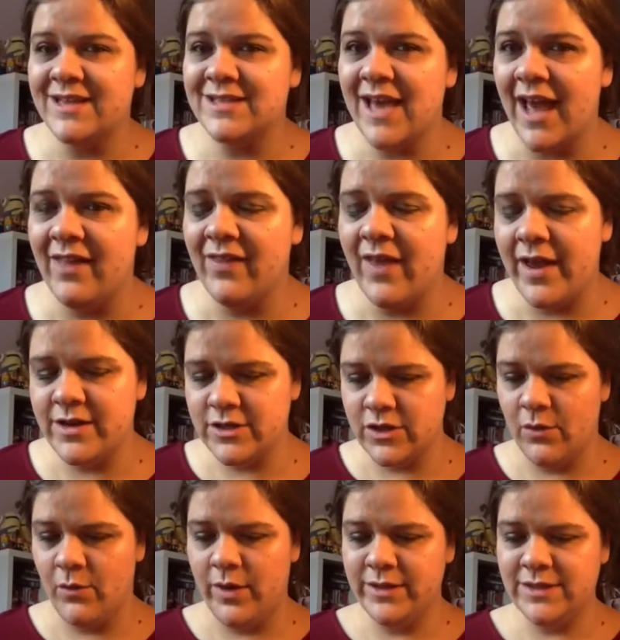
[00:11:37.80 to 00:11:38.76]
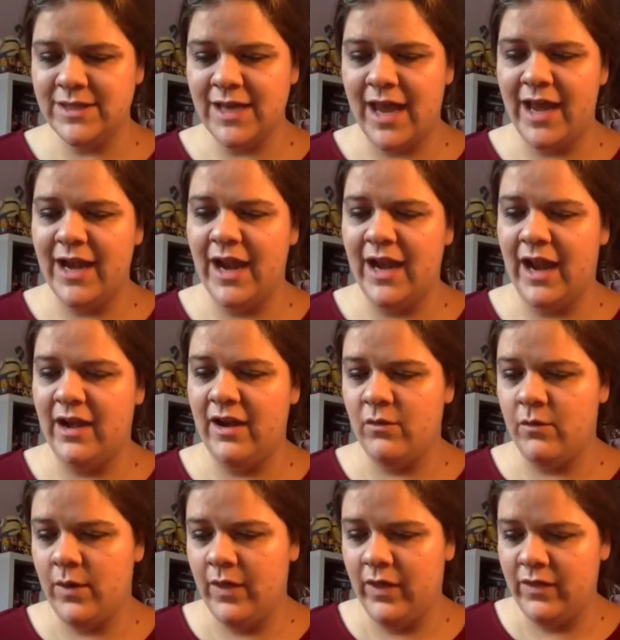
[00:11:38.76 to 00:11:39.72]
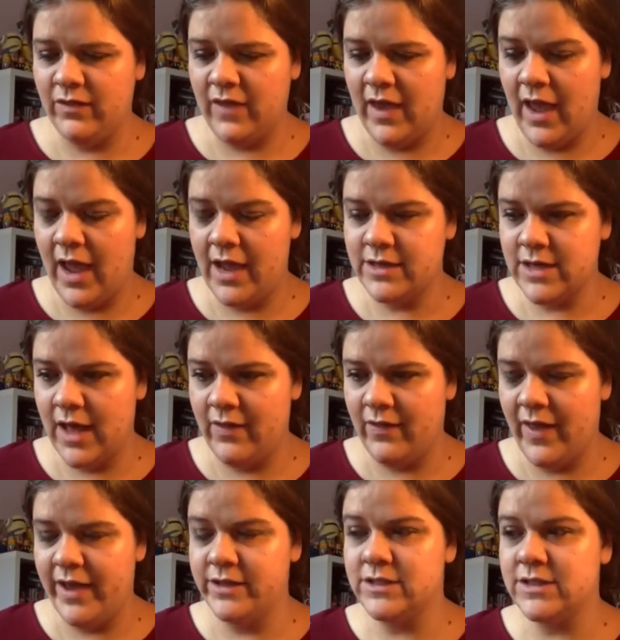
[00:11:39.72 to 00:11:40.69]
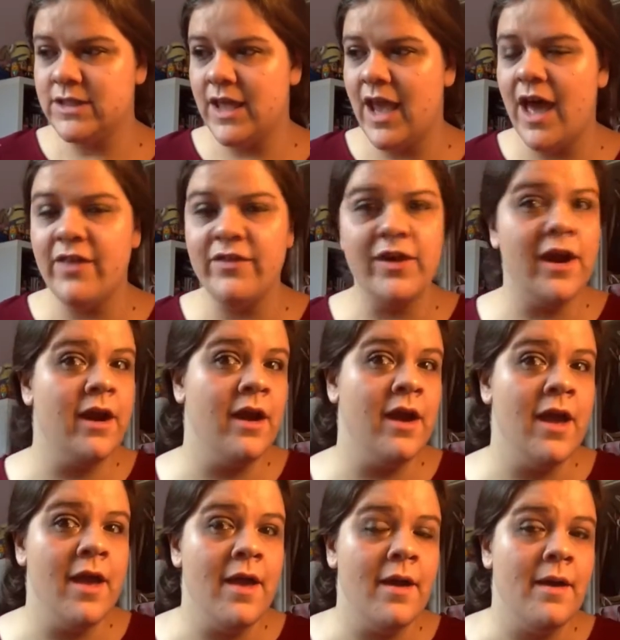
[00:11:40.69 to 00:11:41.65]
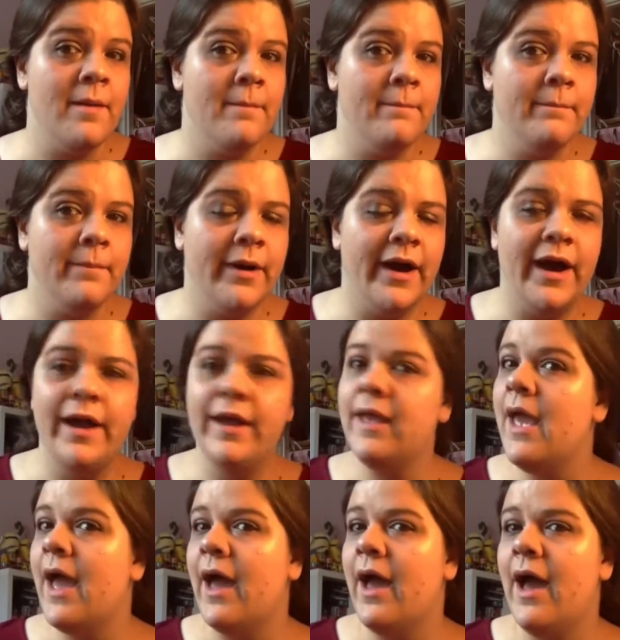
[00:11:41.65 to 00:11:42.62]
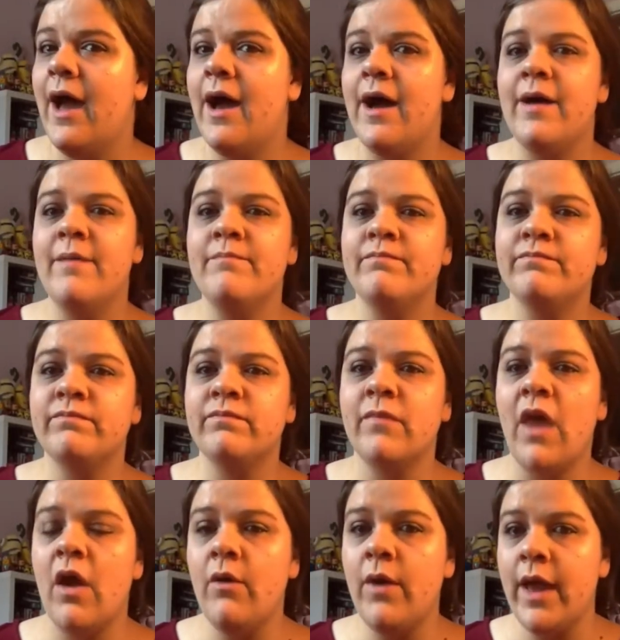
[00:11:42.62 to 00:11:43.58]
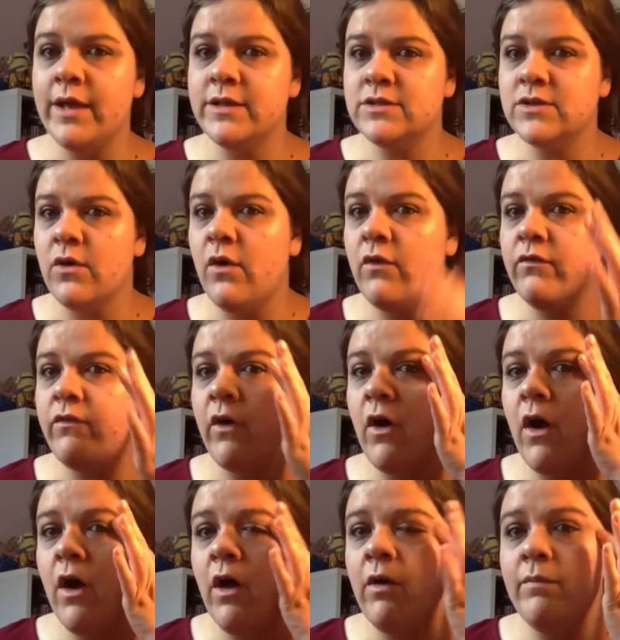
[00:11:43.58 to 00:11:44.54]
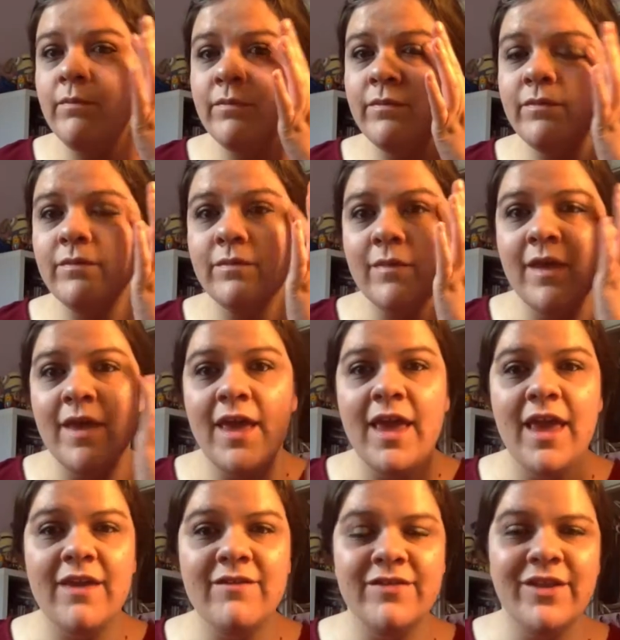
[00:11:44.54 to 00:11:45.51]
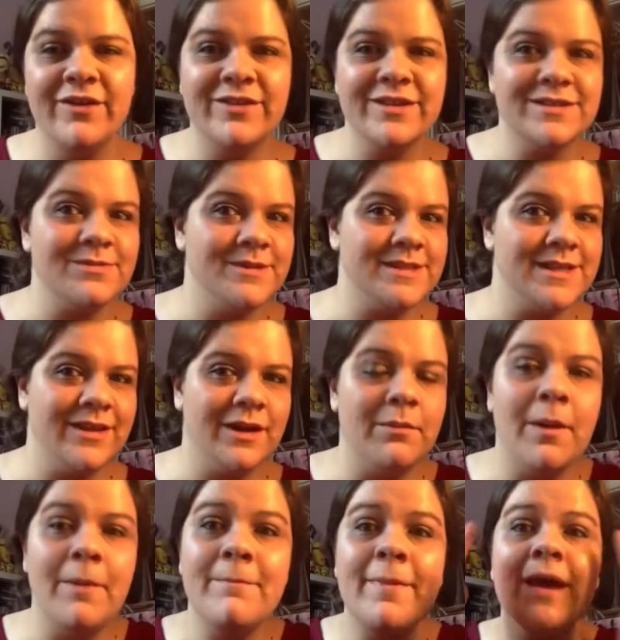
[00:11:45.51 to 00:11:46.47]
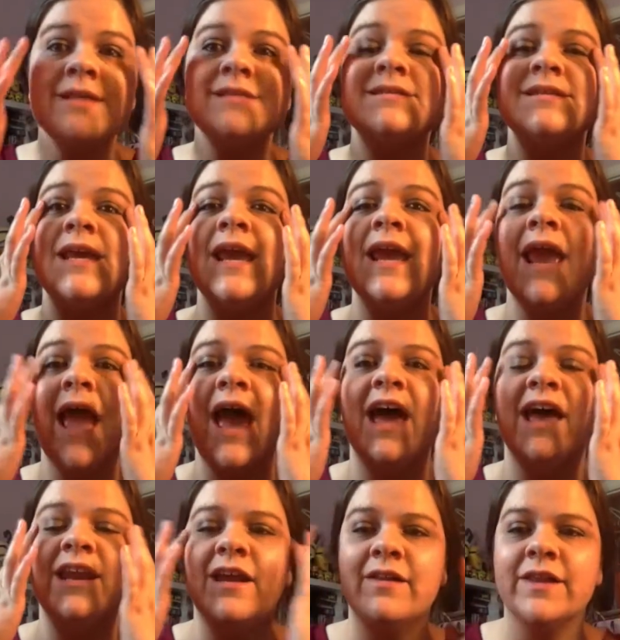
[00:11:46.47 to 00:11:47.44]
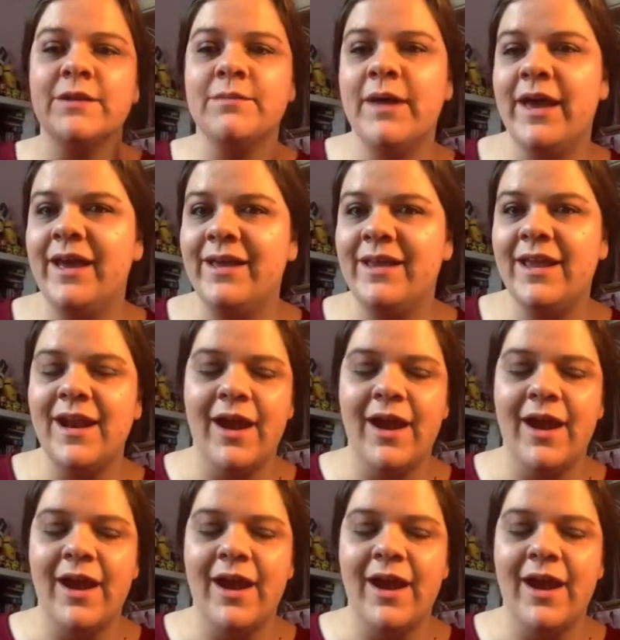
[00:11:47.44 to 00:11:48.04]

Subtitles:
tight lined the one side and I didn't really think I tight lined the other, but yeah. Okay, so overall, even though this was a little bit messy and a little bit,